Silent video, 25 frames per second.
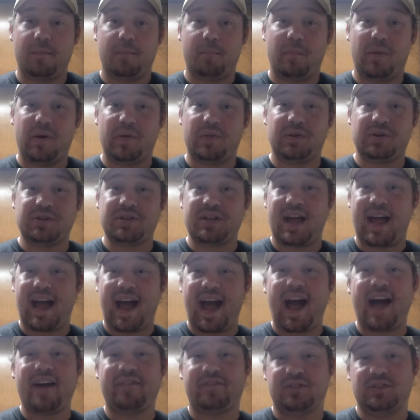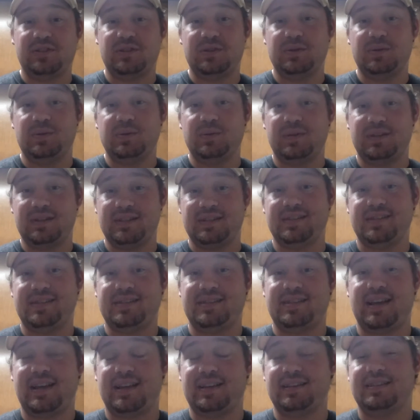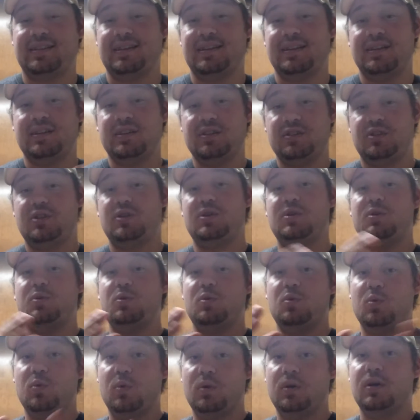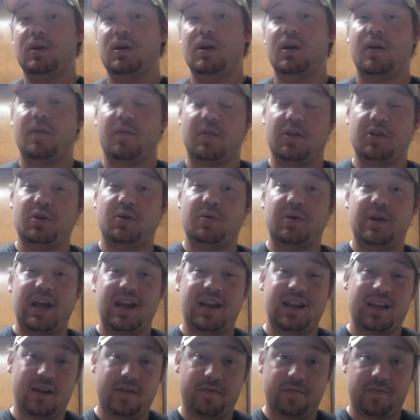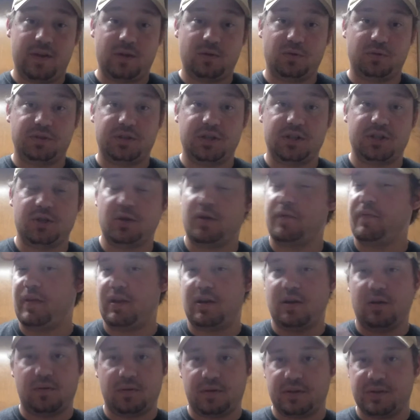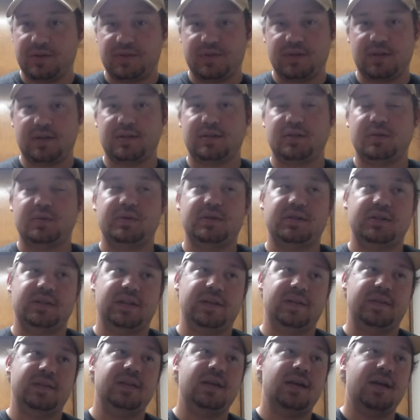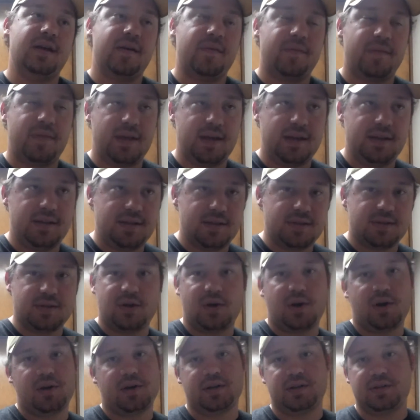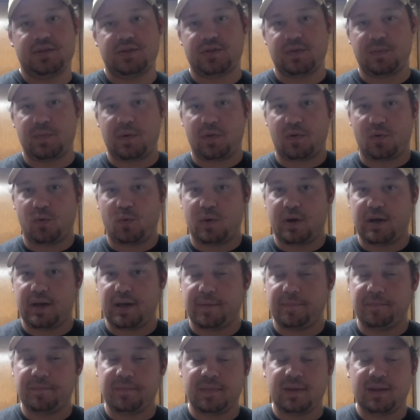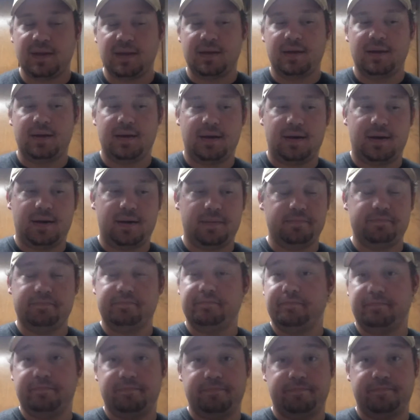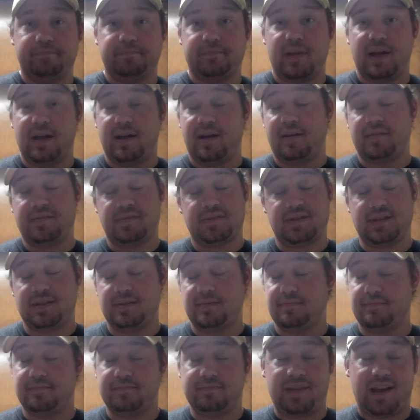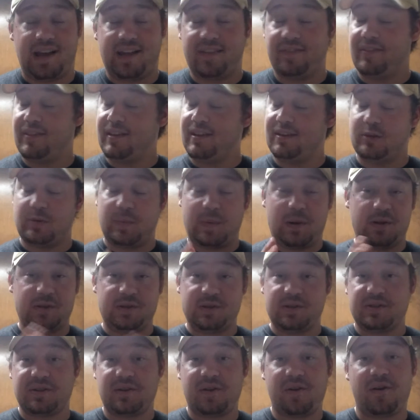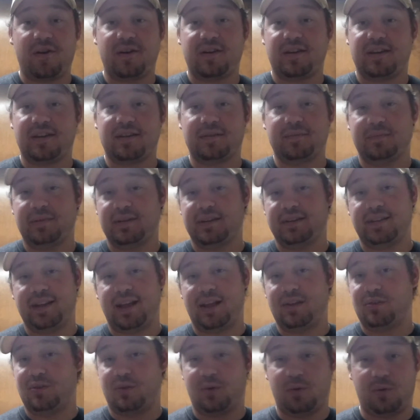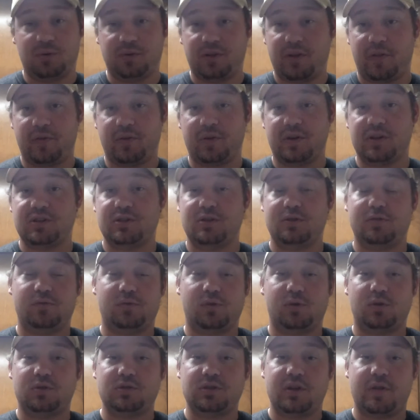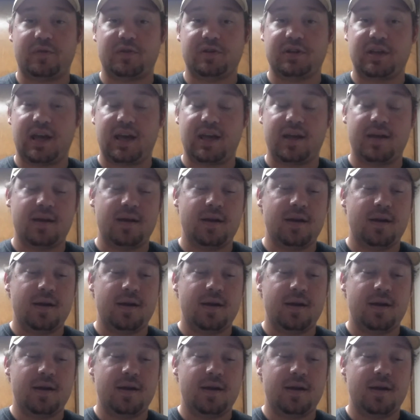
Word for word: mothers have to consent to the donating of fetal tissue. If they don't consent to it, then they discard it in some other way. I've seen bad things about discarding, but that's a whole other issue for a whole other day.